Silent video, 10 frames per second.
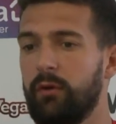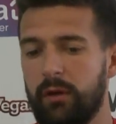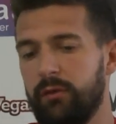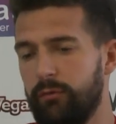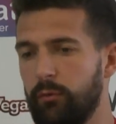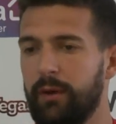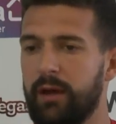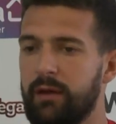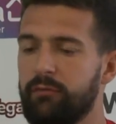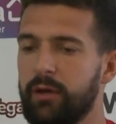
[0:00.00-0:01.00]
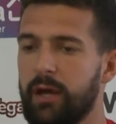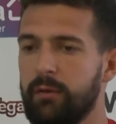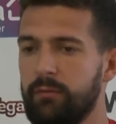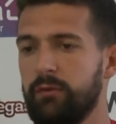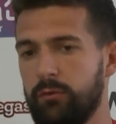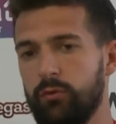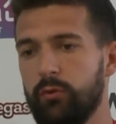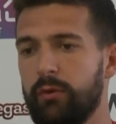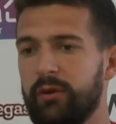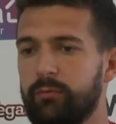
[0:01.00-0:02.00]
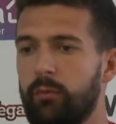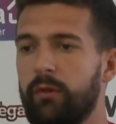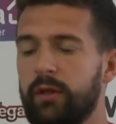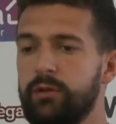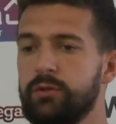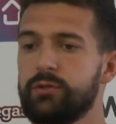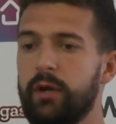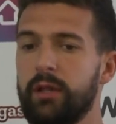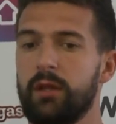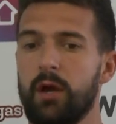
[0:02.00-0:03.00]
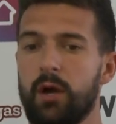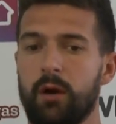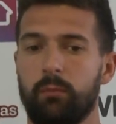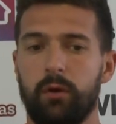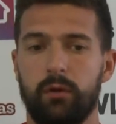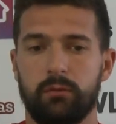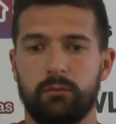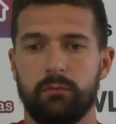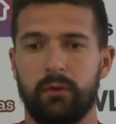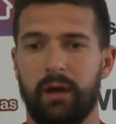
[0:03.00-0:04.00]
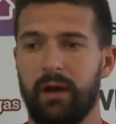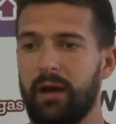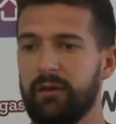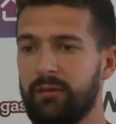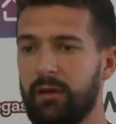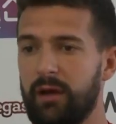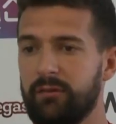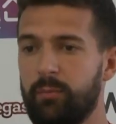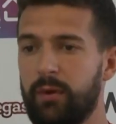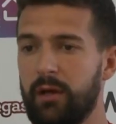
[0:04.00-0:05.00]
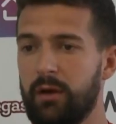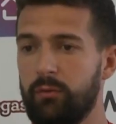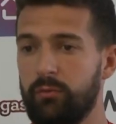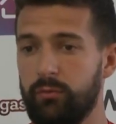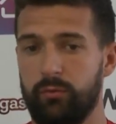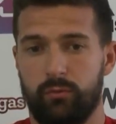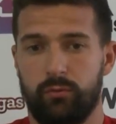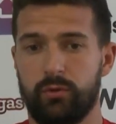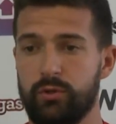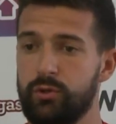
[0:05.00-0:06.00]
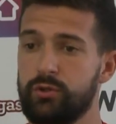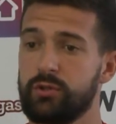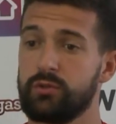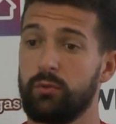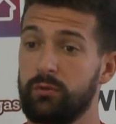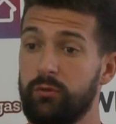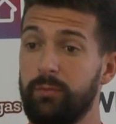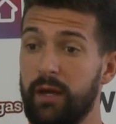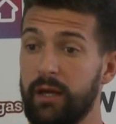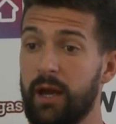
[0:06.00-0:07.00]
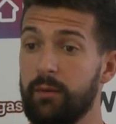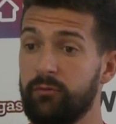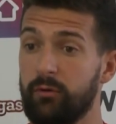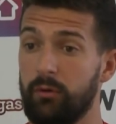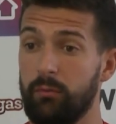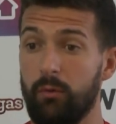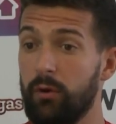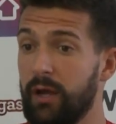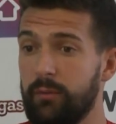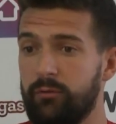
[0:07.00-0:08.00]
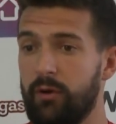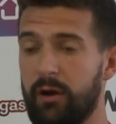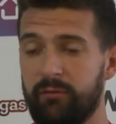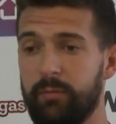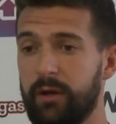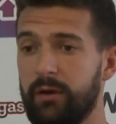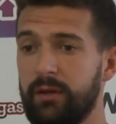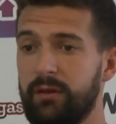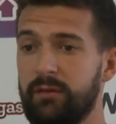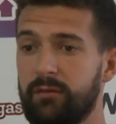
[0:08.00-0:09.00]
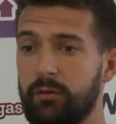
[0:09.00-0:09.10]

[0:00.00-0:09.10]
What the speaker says: If you play every game, you rest more than you train. But as a player, you just want to play games, so more games you have, better it is.